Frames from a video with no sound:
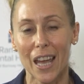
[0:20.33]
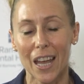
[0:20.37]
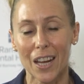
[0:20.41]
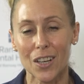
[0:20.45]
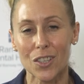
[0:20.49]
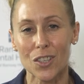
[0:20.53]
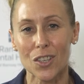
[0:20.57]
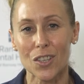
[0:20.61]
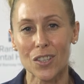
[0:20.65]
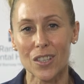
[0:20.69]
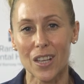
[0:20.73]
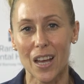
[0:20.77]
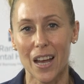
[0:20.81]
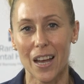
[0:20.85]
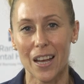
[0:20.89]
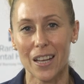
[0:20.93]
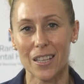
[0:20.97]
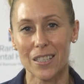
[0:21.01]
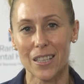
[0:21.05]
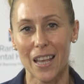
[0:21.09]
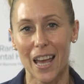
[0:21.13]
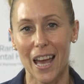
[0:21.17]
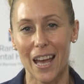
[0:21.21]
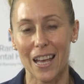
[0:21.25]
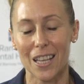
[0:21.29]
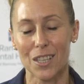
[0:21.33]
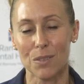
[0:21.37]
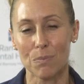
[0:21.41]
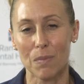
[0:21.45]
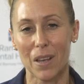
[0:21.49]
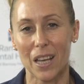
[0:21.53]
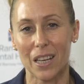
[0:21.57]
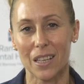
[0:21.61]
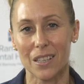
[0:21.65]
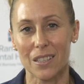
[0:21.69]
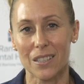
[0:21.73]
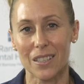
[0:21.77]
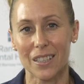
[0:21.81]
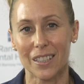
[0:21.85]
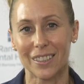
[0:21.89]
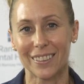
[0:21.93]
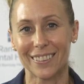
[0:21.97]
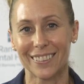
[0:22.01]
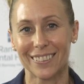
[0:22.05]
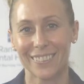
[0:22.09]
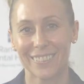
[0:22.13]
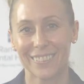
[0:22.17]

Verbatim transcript: exercise as medicine.